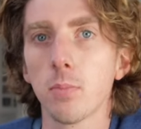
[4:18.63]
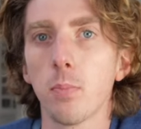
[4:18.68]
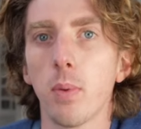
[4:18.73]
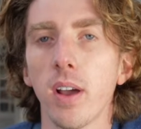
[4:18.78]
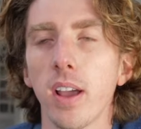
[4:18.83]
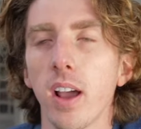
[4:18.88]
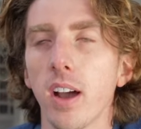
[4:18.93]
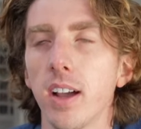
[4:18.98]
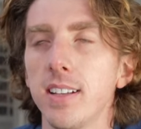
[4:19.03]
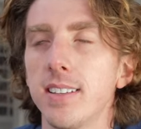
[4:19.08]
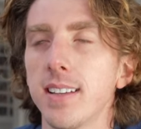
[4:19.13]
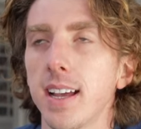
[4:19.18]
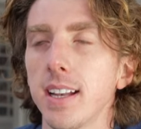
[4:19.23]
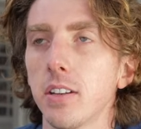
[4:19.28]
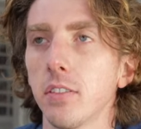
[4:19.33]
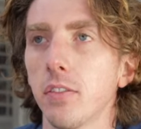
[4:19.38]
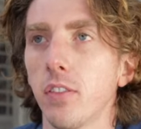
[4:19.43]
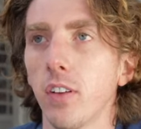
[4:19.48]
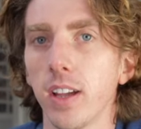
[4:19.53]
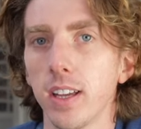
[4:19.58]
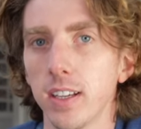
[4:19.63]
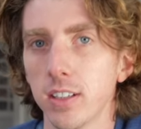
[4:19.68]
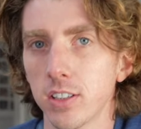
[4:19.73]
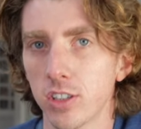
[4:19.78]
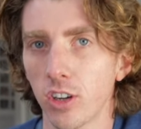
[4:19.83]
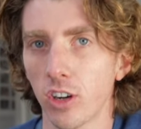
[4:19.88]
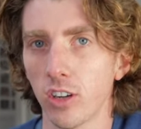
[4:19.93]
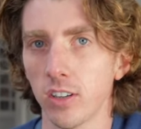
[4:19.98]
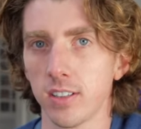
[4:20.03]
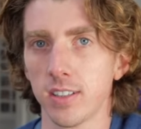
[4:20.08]
by identifying
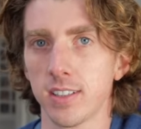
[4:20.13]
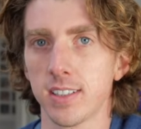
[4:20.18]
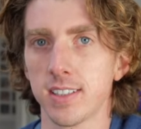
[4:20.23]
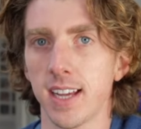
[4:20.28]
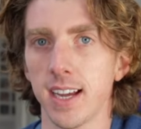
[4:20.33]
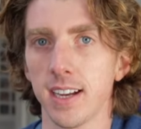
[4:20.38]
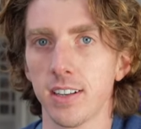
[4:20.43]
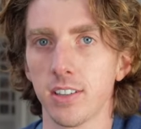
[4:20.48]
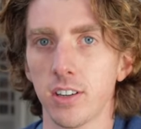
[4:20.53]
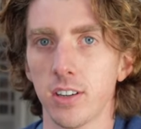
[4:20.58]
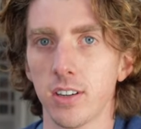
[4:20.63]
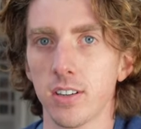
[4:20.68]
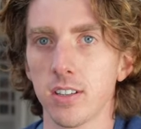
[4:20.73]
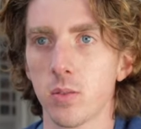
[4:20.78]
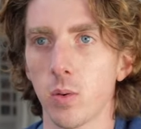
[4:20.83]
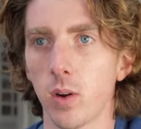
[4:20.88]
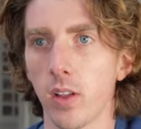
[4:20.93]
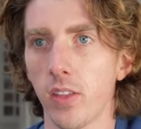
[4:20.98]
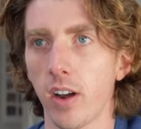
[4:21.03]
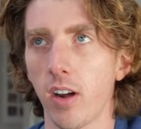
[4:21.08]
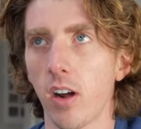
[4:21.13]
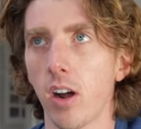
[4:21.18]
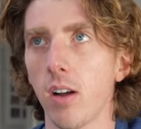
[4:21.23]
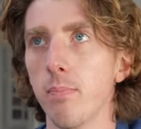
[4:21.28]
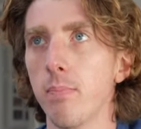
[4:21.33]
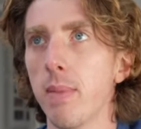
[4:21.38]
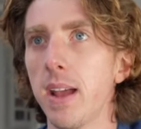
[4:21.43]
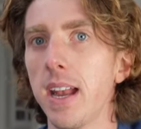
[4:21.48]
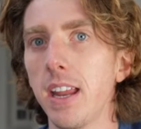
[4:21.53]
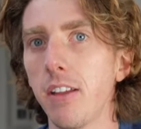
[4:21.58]
certain sectors where there are
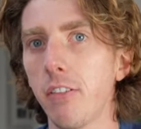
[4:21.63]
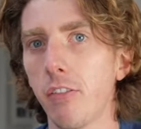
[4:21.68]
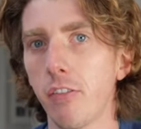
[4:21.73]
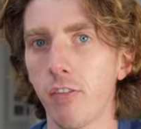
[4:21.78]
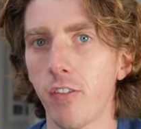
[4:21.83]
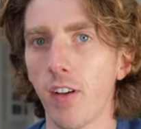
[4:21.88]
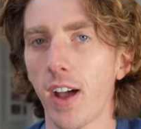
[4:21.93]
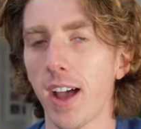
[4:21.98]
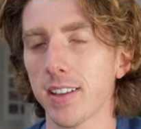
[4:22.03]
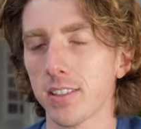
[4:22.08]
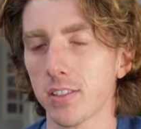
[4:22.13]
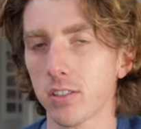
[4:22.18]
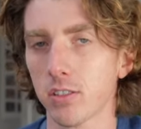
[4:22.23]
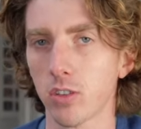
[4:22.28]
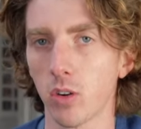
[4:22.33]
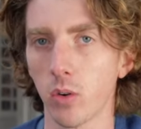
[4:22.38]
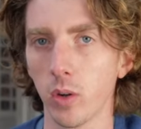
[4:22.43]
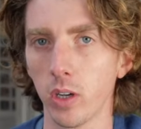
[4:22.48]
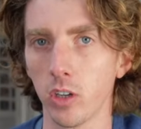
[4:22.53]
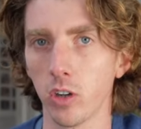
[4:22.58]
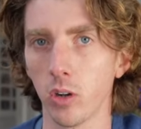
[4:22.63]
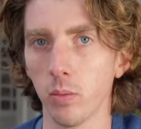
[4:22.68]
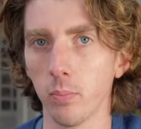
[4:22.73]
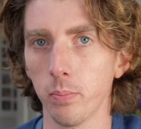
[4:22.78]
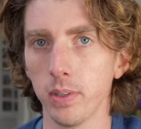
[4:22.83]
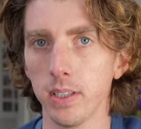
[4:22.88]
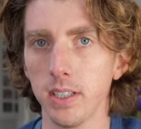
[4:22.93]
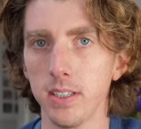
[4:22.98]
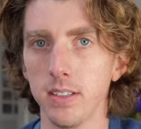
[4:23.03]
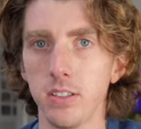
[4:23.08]
many fast growing
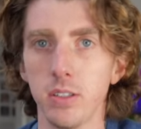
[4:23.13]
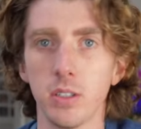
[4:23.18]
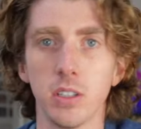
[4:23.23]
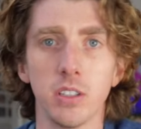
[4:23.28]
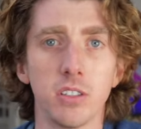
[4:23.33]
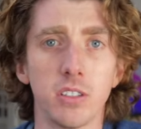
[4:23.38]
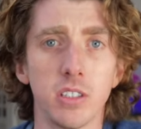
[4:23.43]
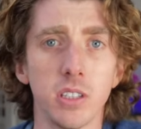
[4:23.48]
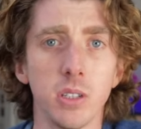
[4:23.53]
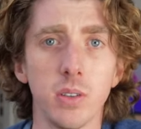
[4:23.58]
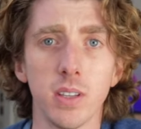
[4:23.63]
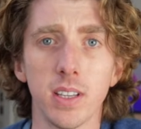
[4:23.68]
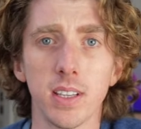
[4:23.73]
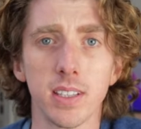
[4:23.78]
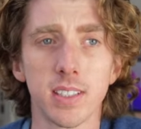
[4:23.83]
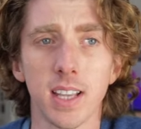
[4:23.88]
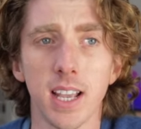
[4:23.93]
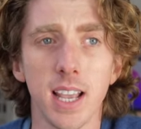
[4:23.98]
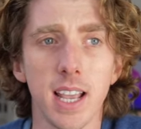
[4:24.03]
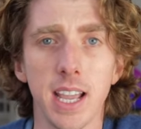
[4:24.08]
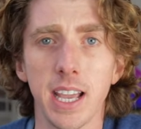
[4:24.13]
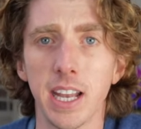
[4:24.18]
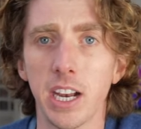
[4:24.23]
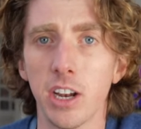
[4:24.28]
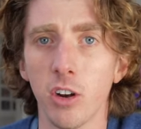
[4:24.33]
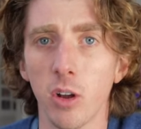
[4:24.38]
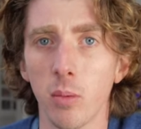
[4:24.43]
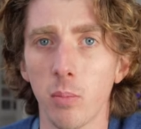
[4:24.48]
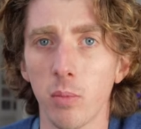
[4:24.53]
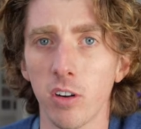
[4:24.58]
companies. You can do this in a
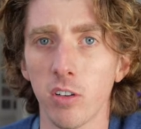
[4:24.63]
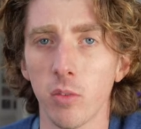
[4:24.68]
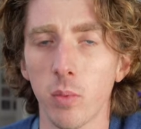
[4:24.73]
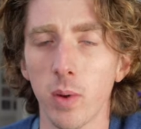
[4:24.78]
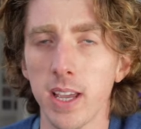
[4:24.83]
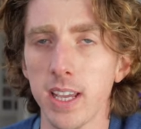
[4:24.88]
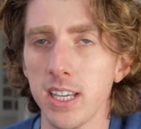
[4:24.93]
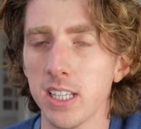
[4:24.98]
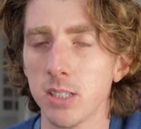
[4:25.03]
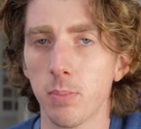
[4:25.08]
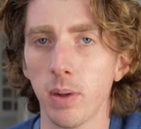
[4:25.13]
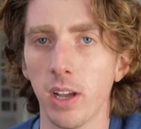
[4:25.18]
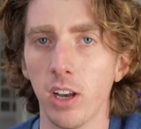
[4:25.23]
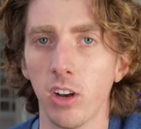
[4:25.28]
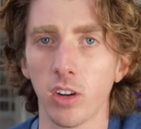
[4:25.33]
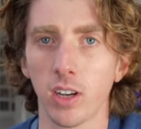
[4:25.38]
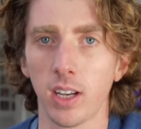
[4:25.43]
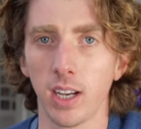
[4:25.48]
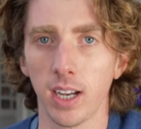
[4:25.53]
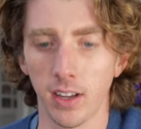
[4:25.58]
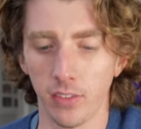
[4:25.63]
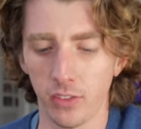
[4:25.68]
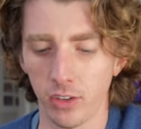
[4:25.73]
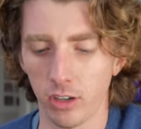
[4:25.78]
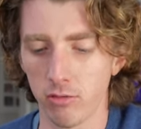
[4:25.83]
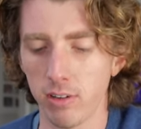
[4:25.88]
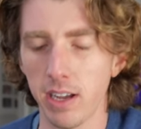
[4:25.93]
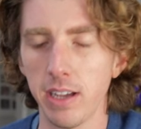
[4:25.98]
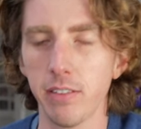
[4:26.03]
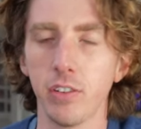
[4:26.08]
number of ways by looking at
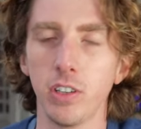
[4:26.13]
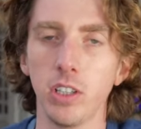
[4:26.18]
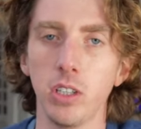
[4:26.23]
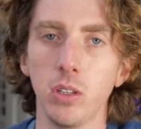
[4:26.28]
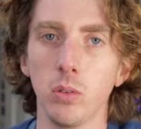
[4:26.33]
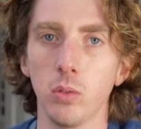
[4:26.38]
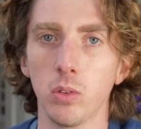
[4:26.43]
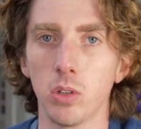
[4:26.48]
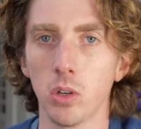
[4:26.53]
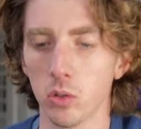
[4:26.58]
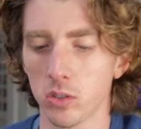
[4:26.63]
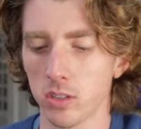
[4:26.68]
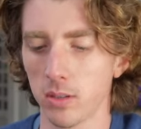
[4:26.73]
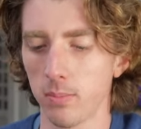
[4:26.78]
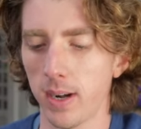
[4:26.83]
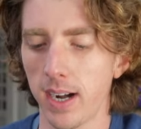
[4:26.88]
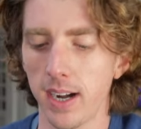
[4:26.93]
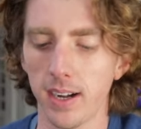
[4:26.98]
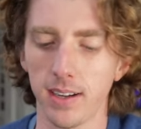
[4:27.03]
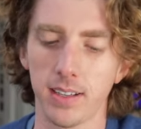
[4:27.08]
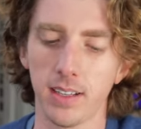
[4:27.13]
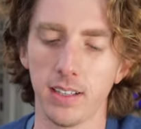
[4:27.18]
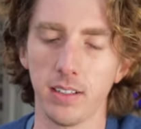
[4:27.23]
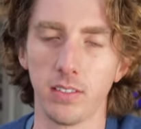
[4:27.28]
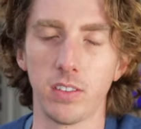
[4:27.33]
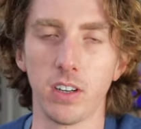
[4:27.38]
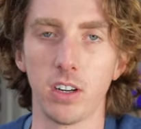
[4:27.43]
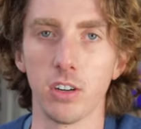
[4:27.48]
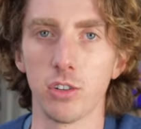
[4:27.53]
their revenue, go to market, their